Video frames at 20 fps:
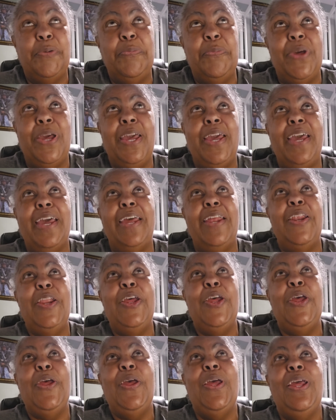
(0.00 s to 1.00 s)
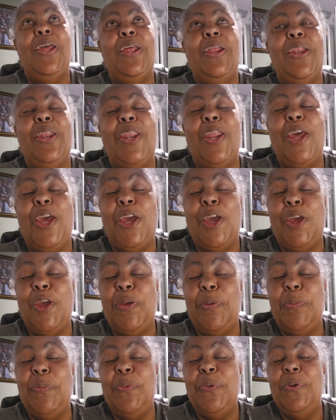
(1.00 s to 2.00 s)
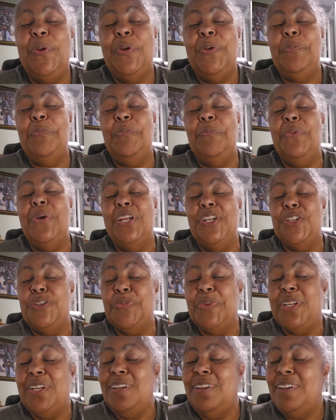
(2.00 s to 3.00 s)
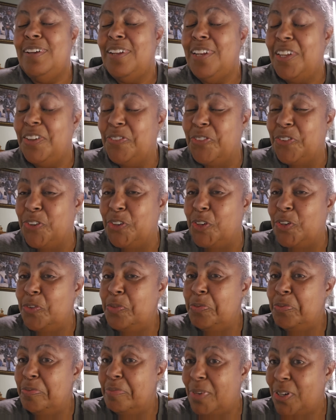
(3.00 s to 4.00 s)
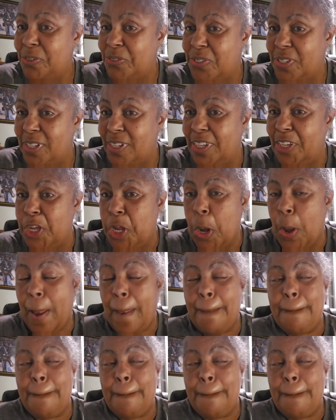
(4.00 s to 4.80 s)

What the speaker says: a man named Benjamin Clifford Mosley.